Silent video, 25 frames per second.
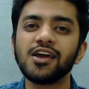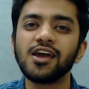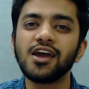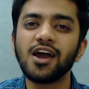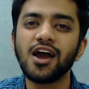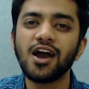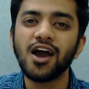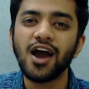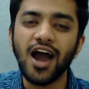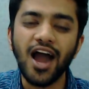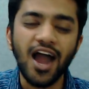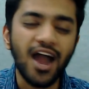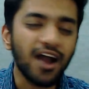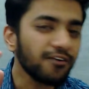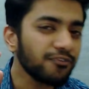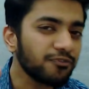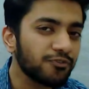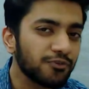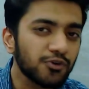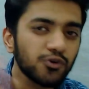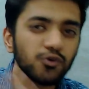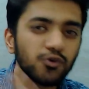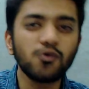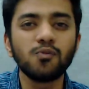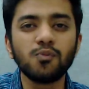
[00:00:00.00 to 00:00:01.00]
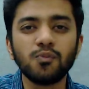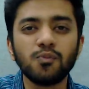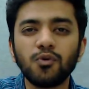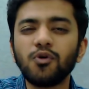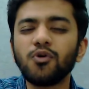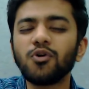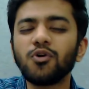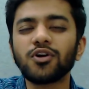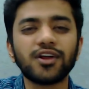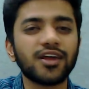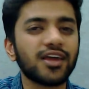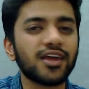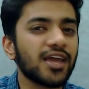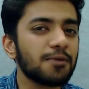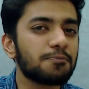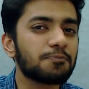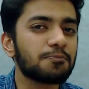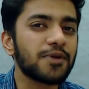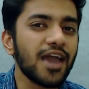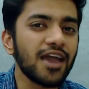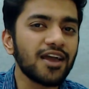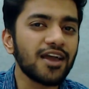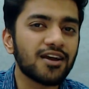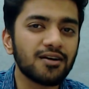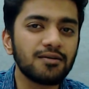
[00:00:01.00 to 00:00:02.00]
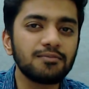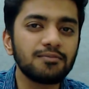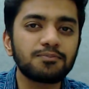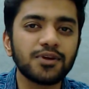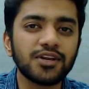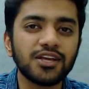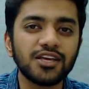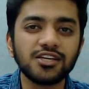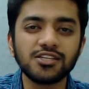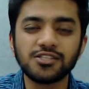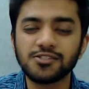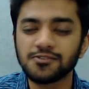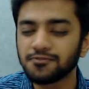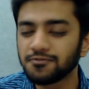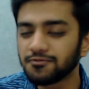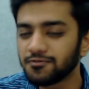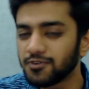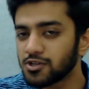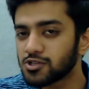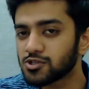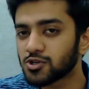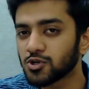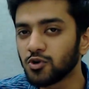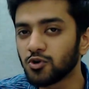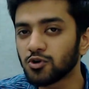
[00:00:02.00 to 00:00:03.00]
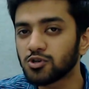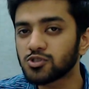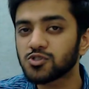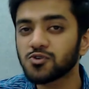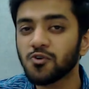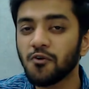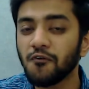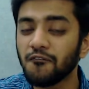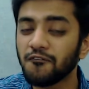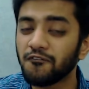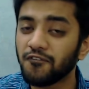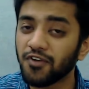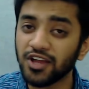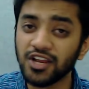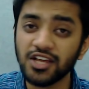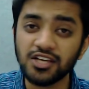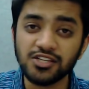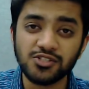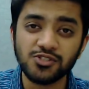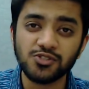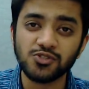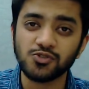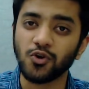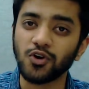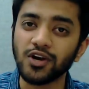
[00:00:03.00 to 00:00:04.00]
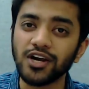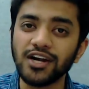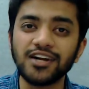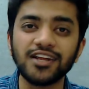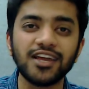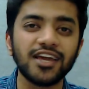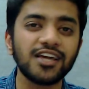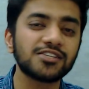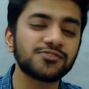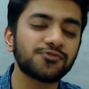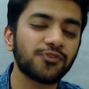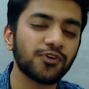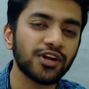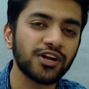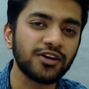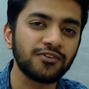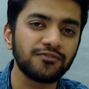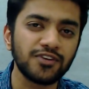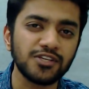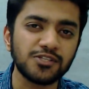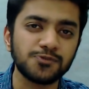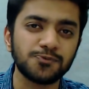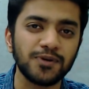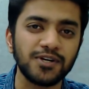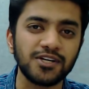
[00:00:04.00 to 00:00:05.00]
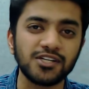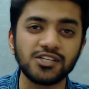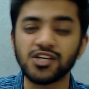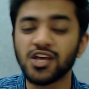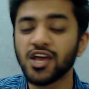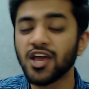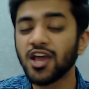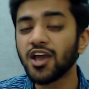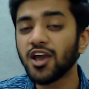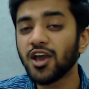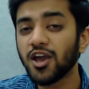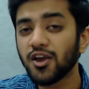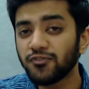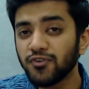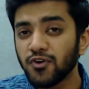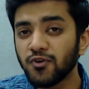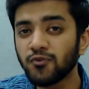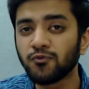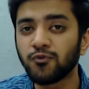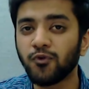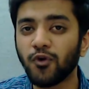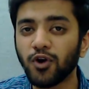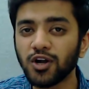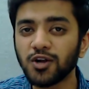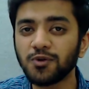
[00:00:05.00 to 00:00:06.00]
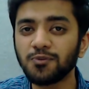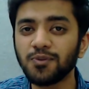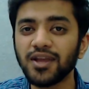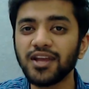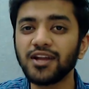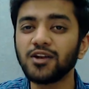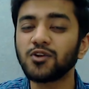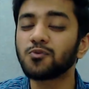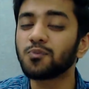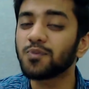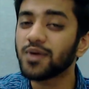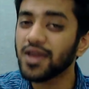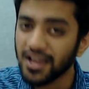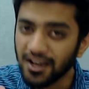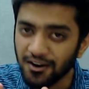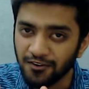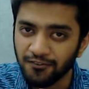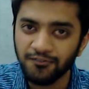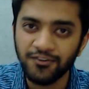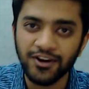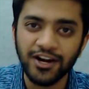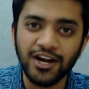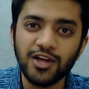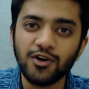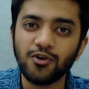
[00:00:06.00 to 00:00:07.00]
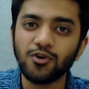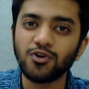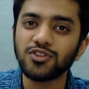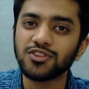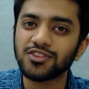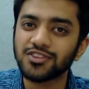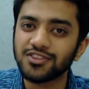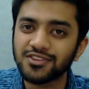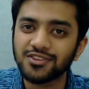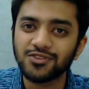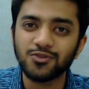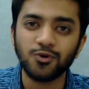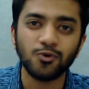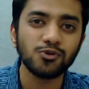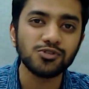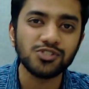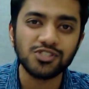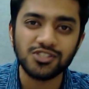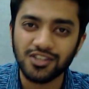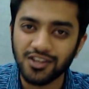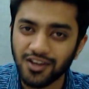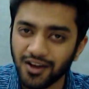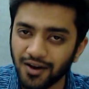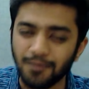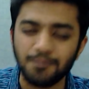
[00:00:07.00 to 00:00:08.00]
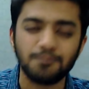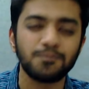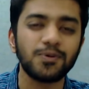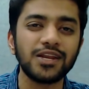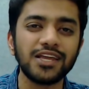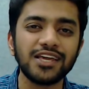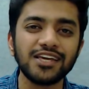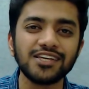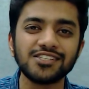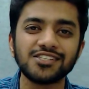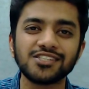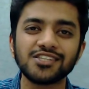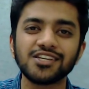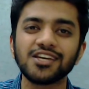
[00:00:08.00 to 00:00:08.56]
I have 2 more API companies which looks very solid case for investments. If you want me to make a video on those companies,